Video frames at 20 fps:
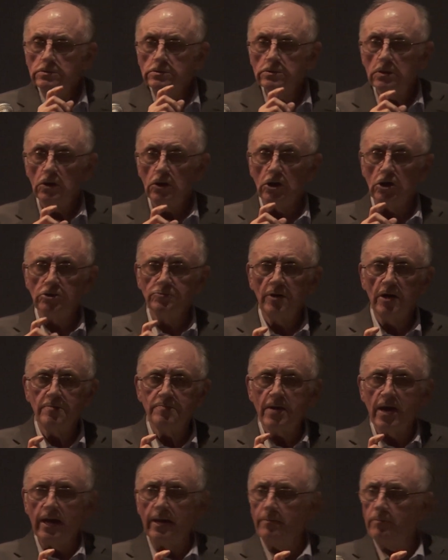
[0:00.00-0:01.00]
and here's my
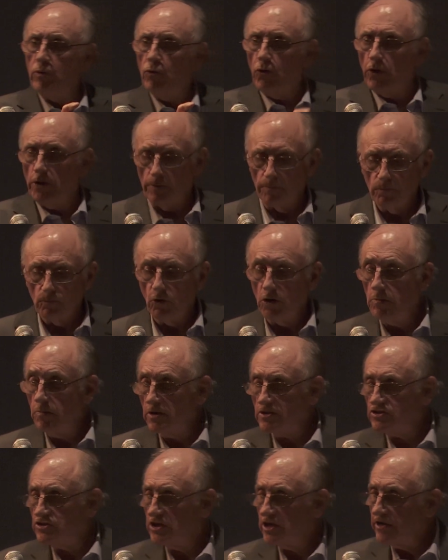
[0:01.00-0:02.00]
main point, we
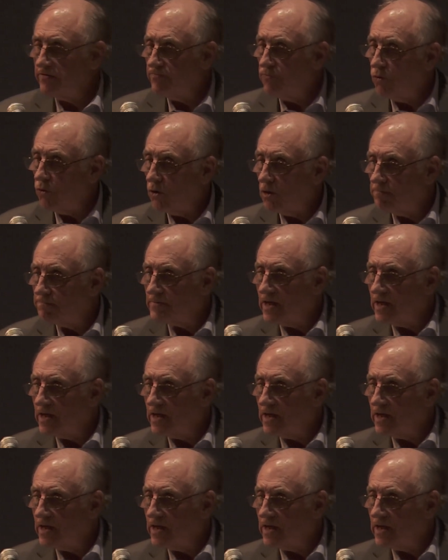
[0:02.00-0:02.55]
must therefore